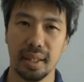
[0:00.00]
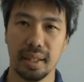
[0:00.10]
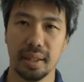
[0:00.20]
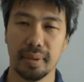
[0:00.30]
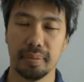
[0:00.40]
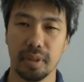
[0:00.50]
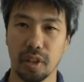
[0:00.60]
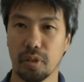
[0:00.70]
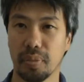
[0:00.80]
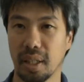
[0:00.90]
Um,
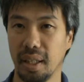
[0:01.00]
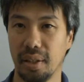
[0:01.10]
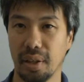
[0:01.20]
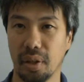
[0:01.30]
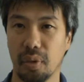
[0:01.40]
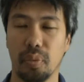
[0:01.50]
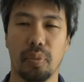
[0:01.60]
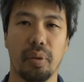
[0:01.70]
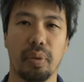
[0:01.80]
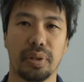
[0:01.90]
ultimately though,
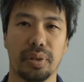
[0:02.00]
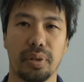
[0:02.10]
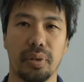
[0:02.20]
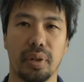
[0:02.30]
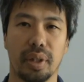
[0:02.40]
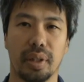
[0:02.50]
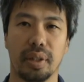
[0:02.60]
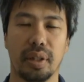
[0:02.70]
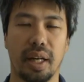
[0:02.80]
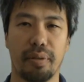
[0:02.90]
we want to
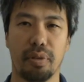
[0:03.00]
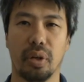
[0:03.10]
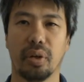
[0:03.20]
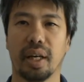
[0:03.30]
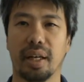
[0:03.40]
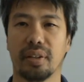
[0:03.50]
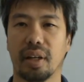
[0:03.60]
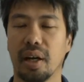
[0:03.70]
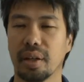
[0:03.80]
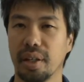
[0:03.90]
uh, have a look at
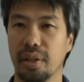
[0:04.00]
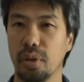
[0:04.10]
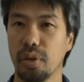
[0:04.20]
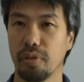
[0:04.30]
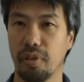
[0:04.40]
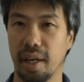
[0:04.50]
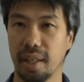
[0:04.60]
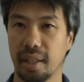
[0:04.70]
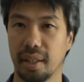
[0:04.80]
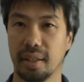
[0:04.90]
are there
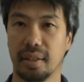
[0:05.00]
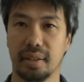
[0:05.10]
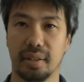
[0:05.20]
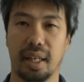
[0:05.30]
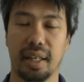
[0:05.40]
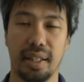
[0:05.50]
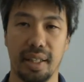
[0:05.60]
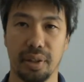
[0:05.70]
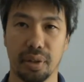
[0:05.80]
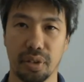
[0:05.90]
unifying
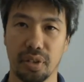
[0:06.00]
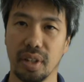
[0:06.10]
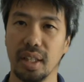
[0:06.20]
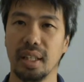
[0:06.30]
ideals,